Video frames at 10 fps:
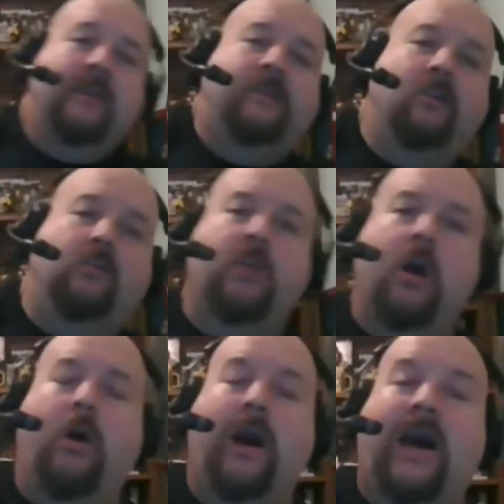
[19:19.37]
So,
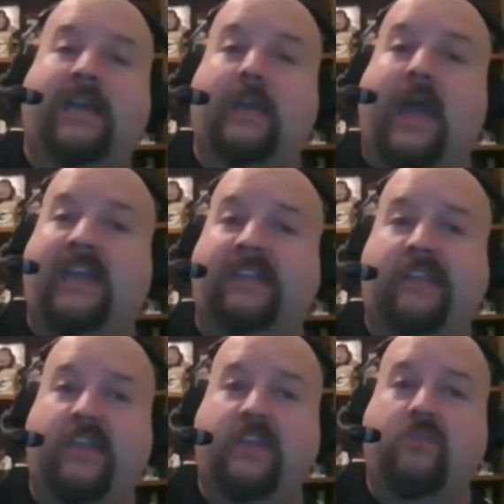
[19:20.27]
no, I
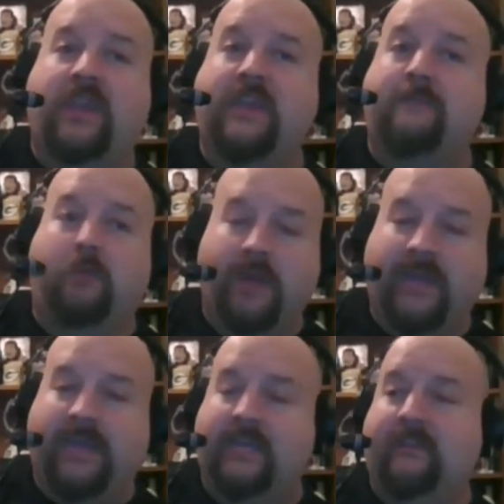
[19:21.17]
say you keep
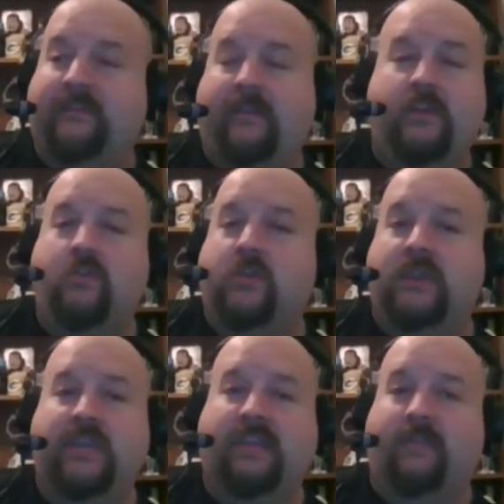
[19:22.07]
playing until you
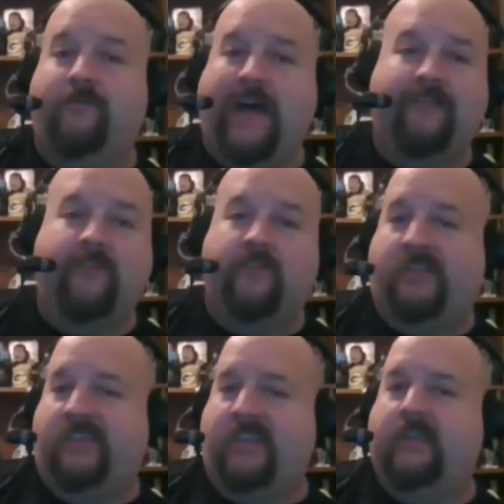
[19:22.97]
can get the 5 or the
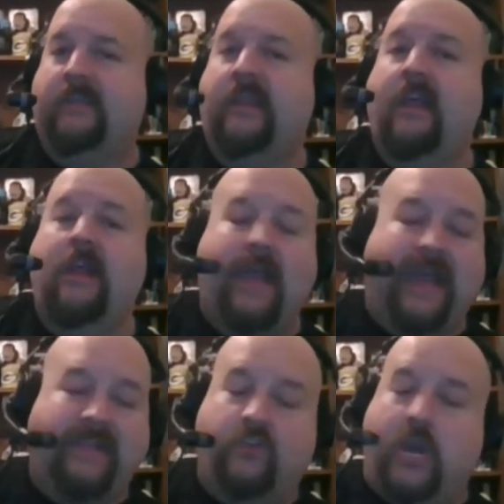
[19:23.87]
6
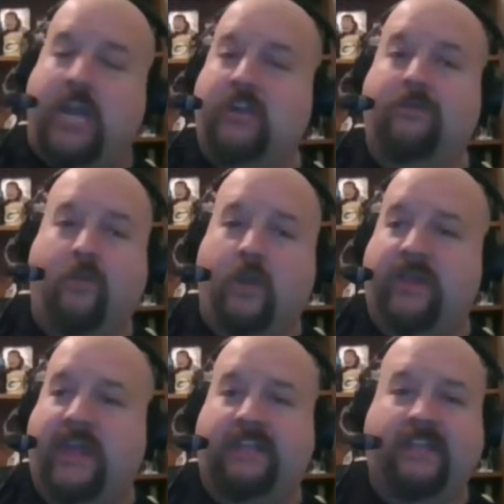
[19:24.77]
and try to avoid
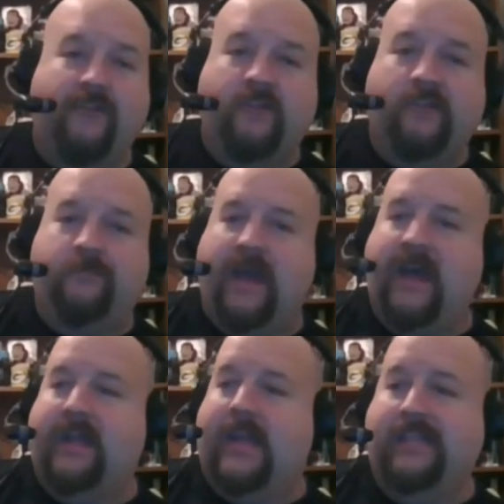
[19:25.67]
that 7
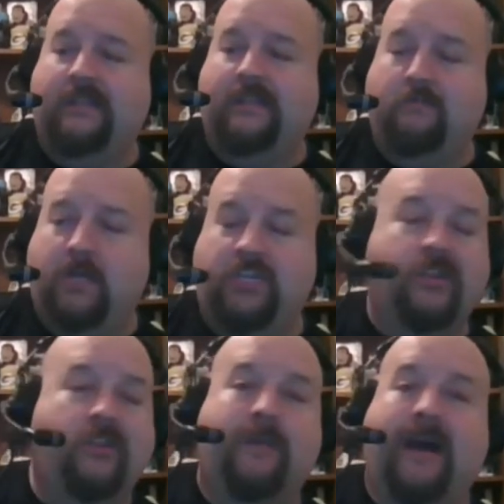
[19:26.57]
spot as much
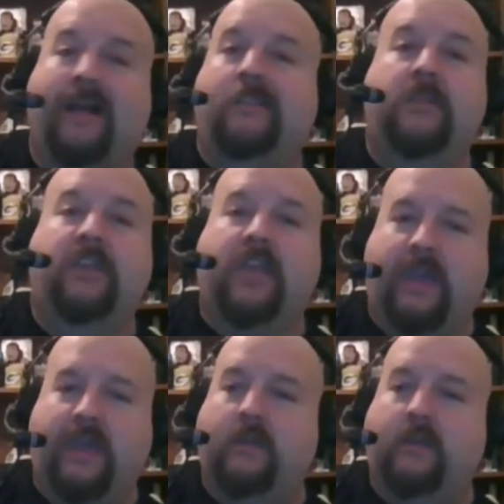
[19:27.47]
as you possibly can.